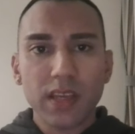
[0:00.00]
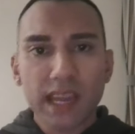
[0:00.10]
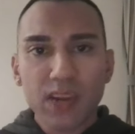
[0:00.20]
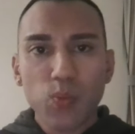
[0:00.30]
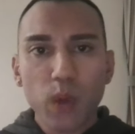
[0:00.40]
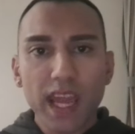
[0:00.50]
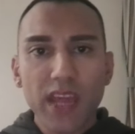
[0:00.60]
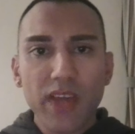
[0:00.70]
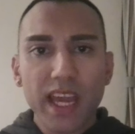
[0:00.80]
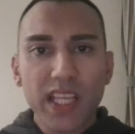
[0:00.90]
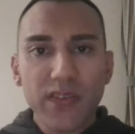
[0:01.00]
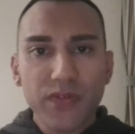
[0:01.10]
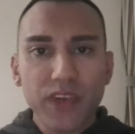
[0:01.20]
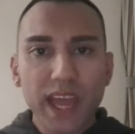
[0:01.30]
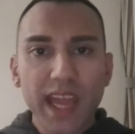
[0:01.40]
in a way that is
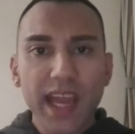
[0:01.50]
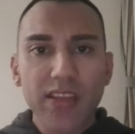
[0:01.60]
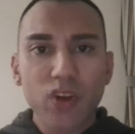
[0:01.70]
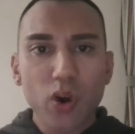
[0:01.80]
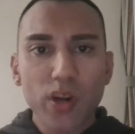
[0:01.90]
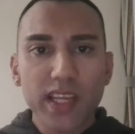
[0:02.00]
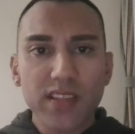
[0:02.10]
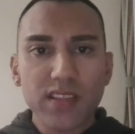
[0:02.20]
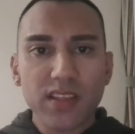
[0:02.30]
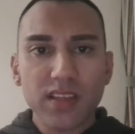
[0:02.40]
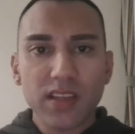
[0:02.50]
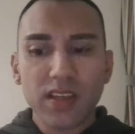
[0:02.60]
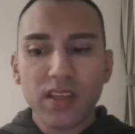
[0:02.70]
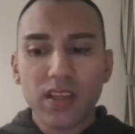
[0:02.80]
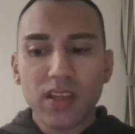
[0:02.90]
fair and honest,
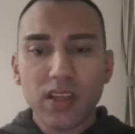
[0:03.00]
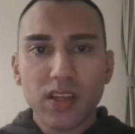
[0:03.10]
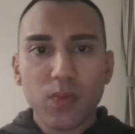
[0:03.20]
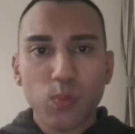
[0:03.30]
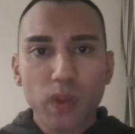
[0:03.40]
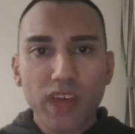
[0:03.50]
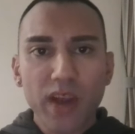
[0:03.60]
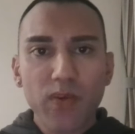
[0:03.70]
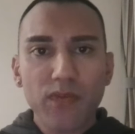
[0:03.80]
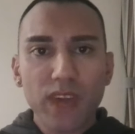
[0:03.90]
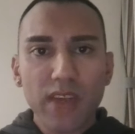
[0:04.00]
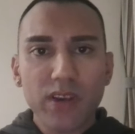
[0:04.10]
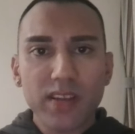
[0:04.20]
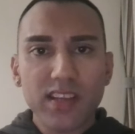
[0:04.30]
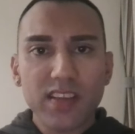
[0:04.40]
without
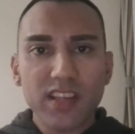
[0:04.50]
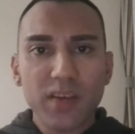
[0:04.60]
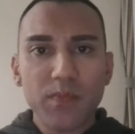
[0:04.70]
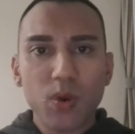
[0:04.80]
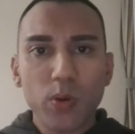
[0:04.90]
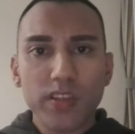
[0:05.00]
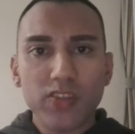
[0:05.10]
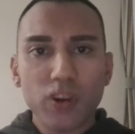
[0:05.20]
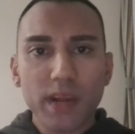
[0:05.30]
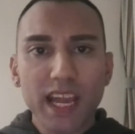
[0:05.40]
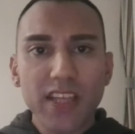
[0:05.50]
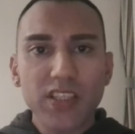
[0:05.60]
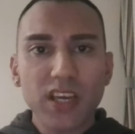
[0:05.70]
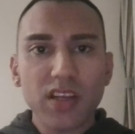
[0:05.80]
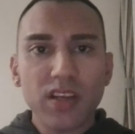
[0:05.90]
favouritism or
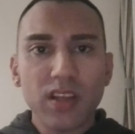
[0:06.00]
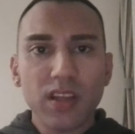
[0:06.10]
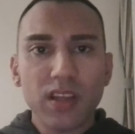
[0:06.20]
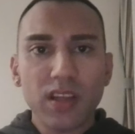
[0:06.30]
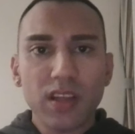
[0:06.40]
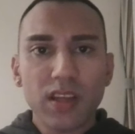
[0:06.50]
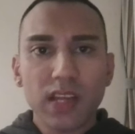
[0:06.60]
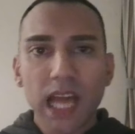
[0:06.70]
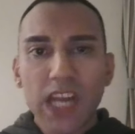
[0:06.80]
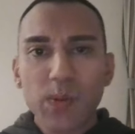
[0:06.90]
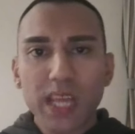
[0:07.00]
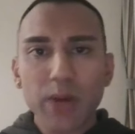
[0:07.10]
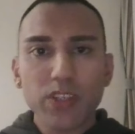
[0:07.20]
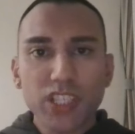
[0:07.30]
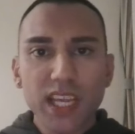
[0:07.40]
discrimination, and
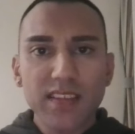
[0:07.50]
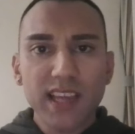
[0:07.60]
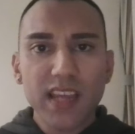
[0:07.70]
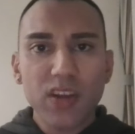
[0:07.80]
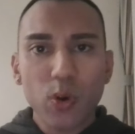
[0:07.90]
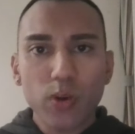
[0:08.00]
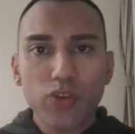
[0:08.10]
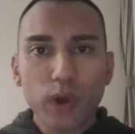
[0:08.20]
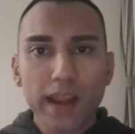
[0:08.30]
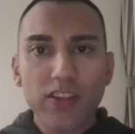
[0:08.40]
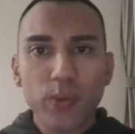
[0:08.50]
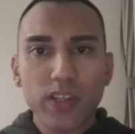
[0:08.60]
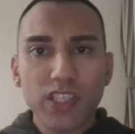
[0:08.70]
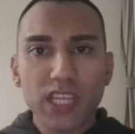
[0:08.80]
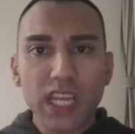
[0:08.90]
without cheating or trying to
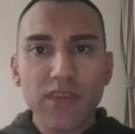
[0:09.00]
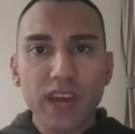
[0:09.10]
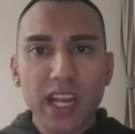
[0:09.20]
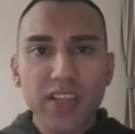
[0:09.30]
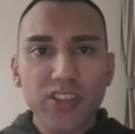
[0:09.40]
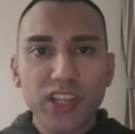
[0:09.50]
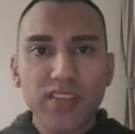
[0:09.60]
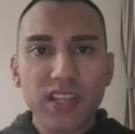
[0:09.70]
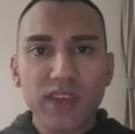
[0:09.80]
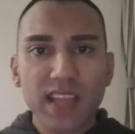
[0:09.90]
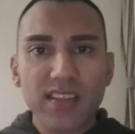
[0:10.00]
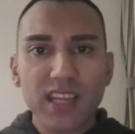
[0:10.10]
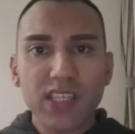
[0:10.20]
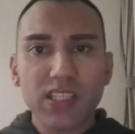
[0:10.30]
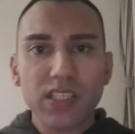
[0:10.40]
achieve an unjust
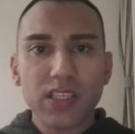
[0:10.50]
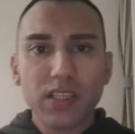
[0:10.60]
advantage